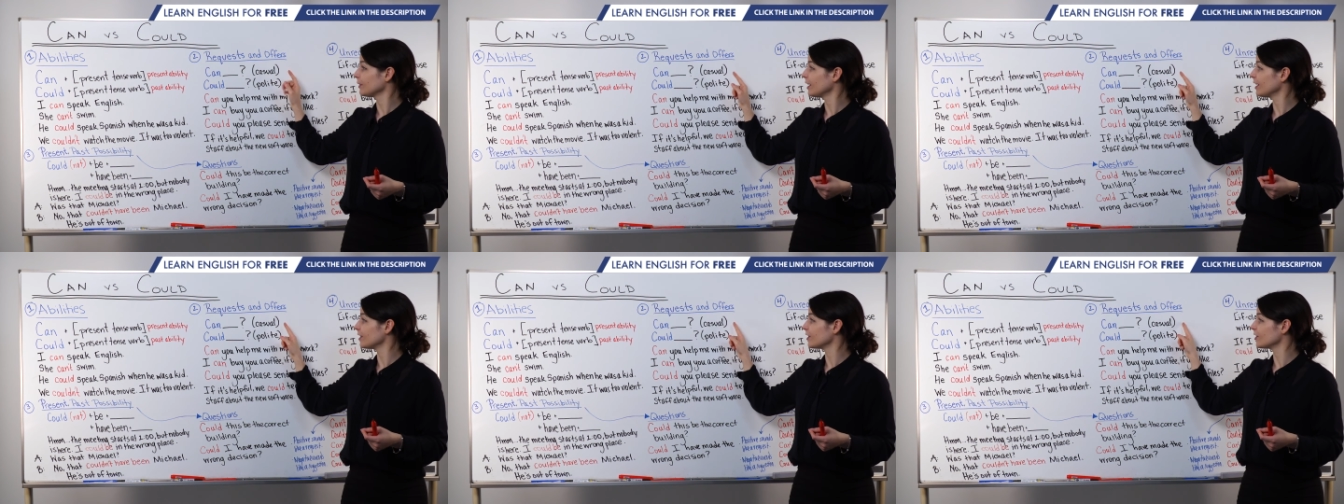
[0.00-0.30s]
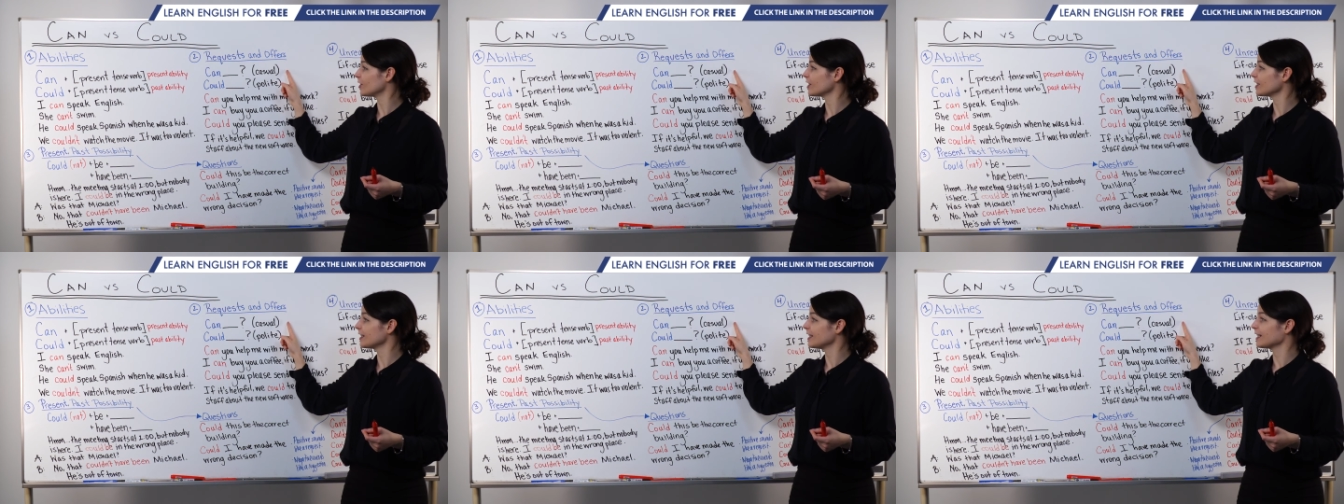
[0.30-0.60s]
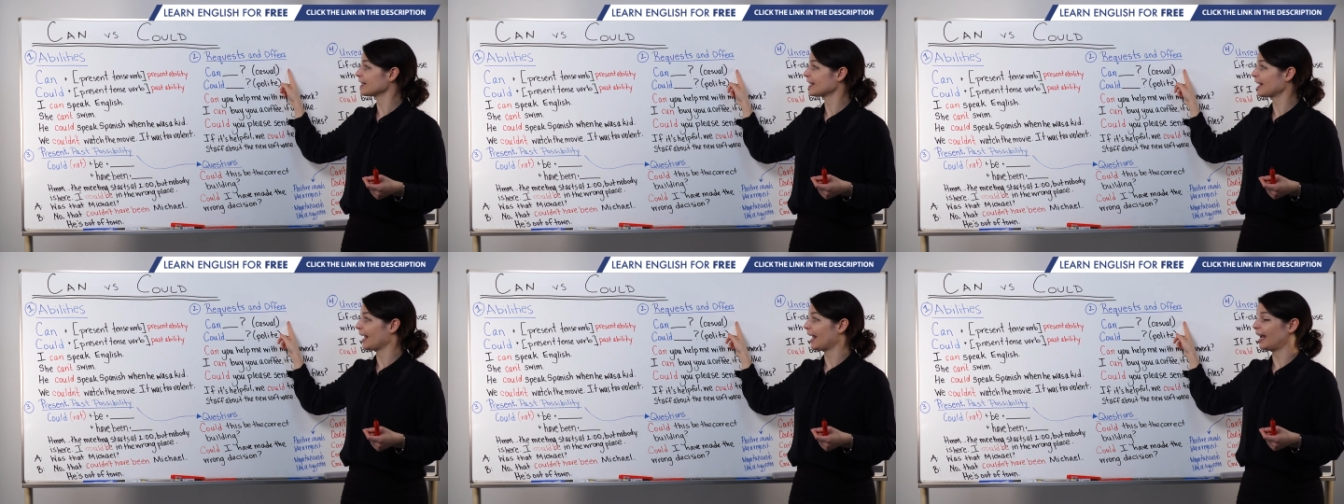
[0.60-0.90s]
it's just
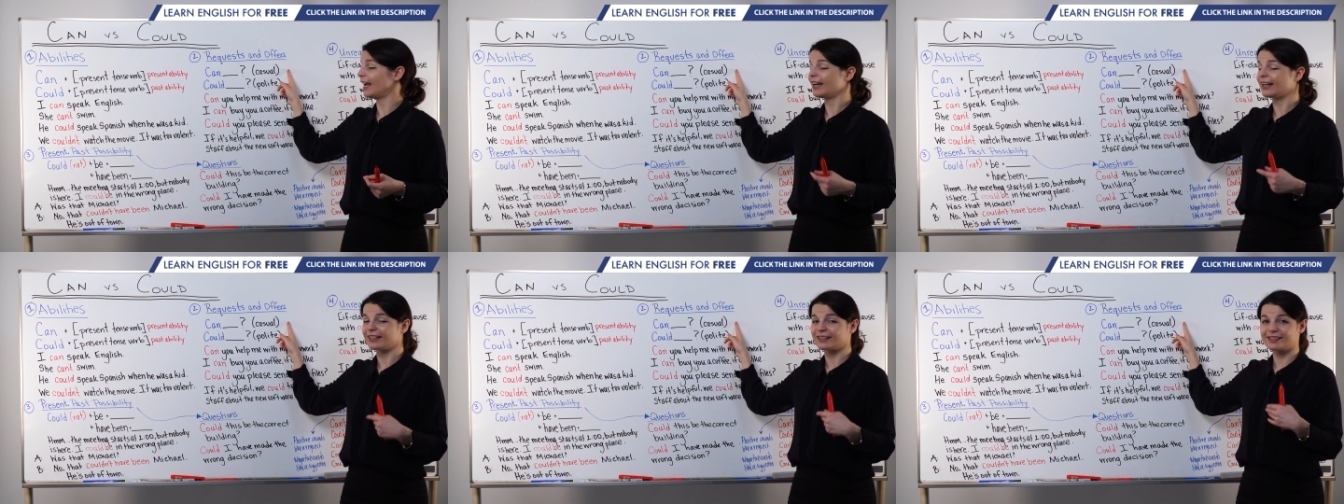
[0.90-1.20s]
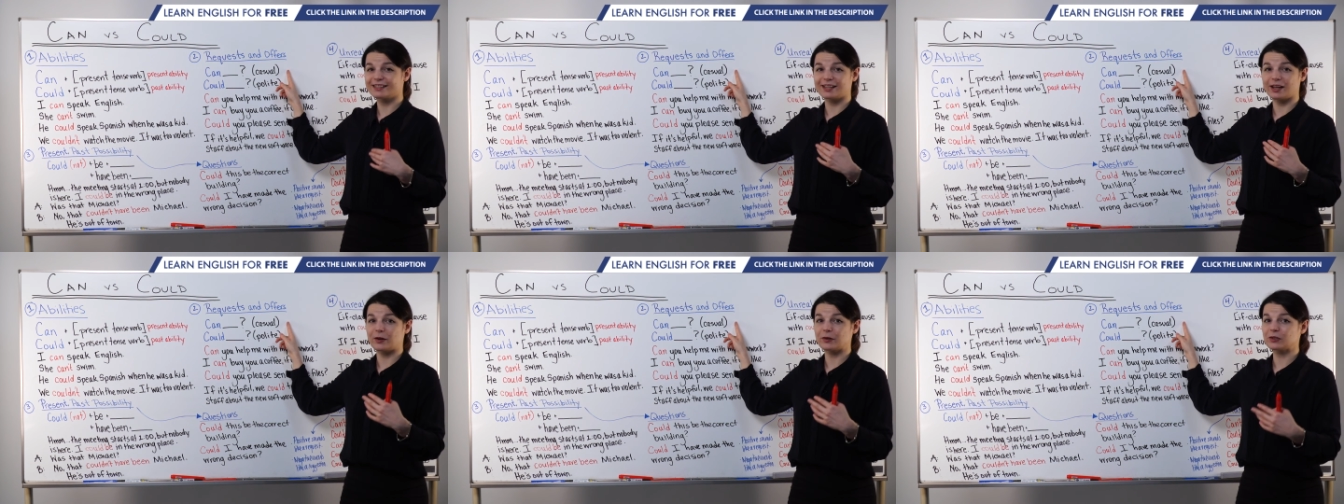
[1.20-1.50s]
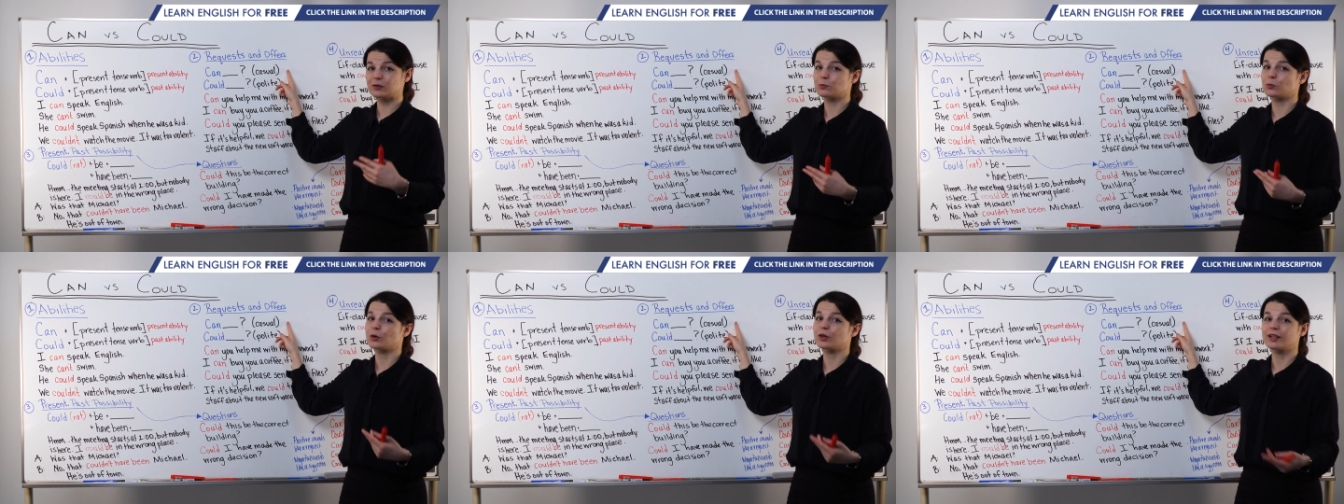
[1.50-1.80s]
that can
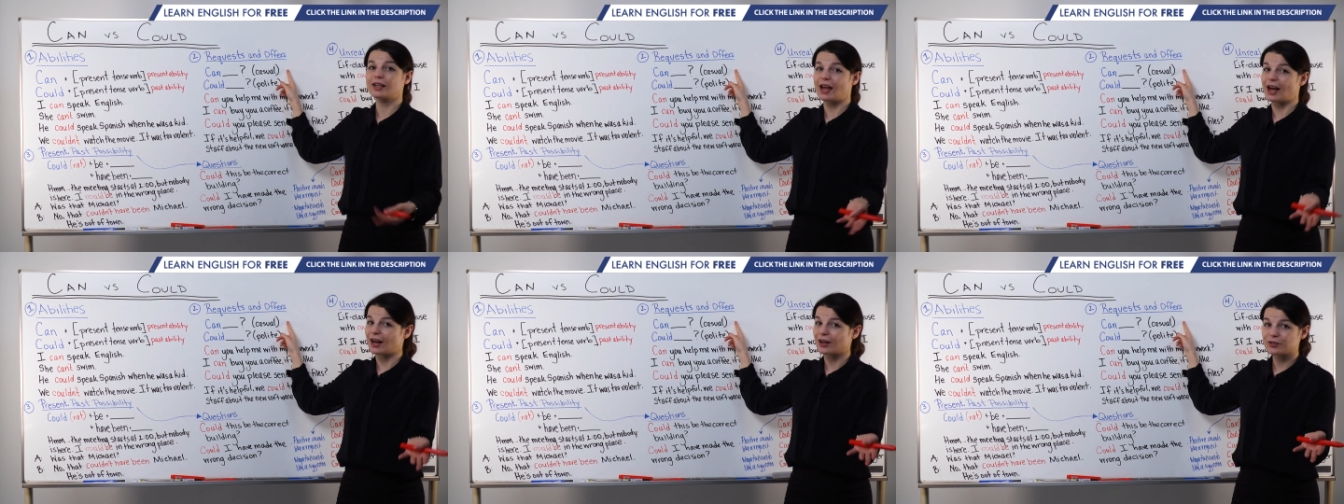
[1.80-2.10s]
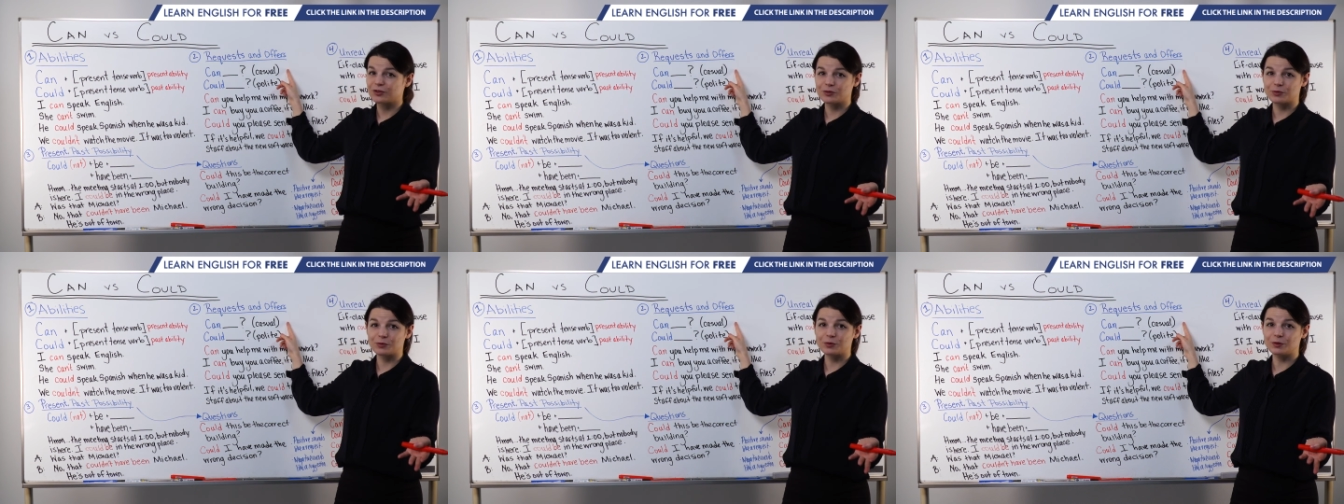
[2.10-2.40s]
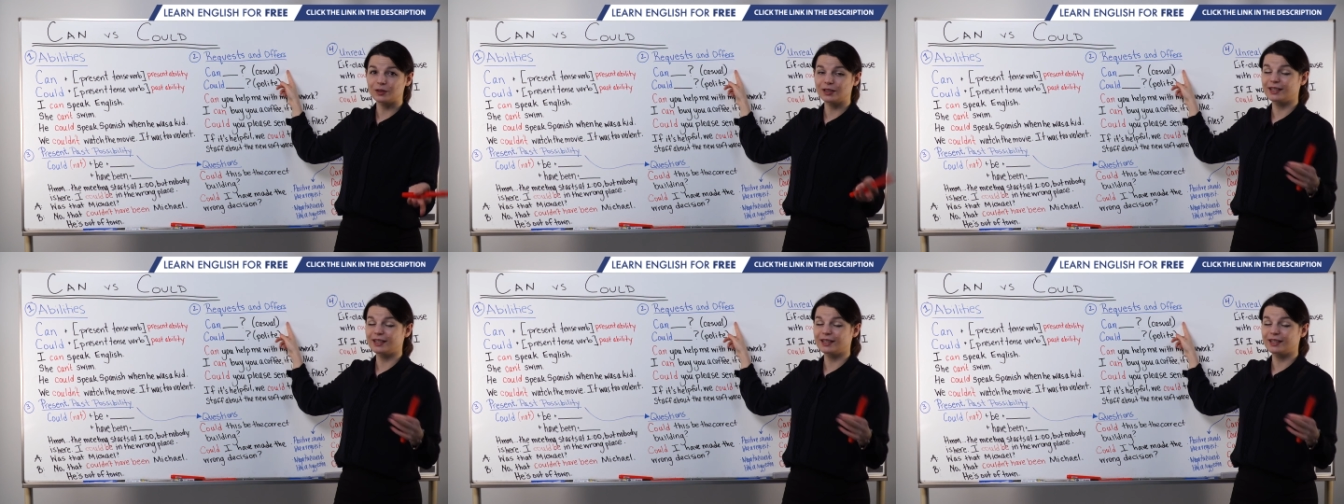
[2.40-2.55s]
sounds more casual.